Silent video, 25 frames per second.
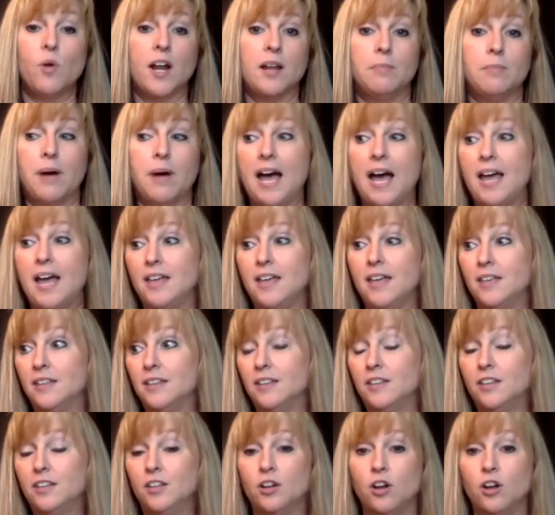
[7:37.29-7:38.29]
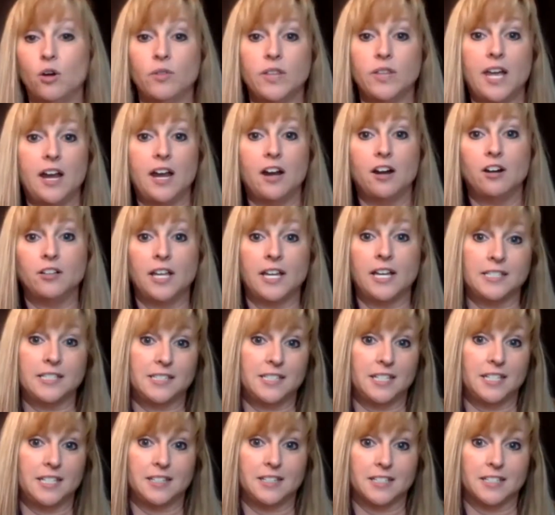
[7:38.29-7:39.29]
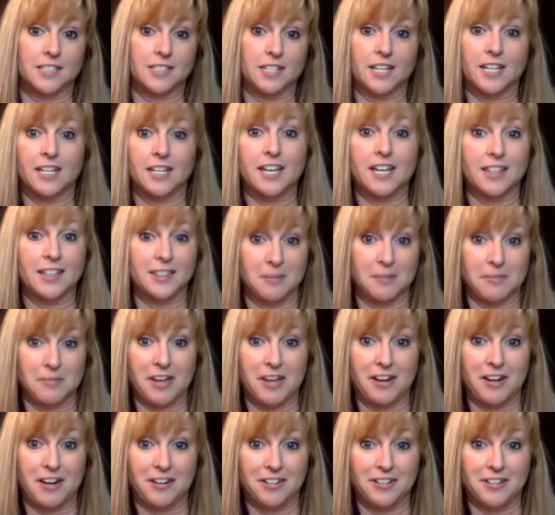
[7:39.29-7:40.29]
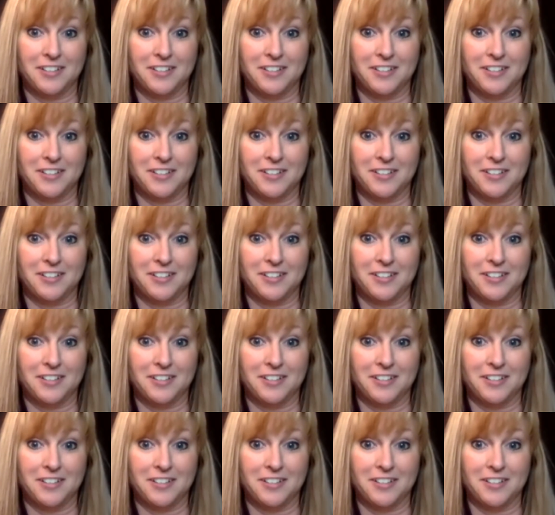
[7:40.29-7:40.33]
that's going to get them there, right? Because that's not the fun part.